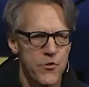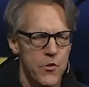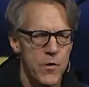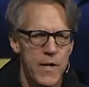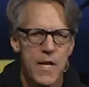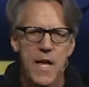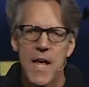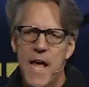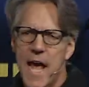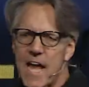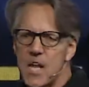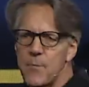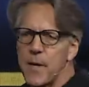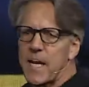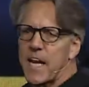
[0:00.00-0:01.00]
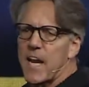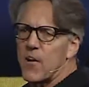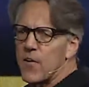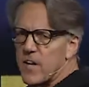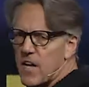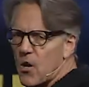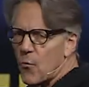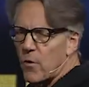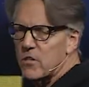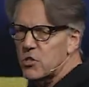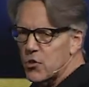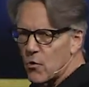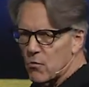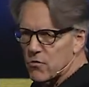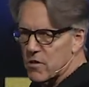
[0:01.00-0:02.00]
through it. Had to be carried on one's
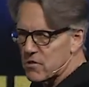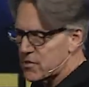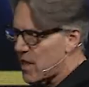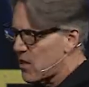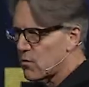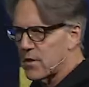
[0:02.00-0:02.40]
shoulders. Not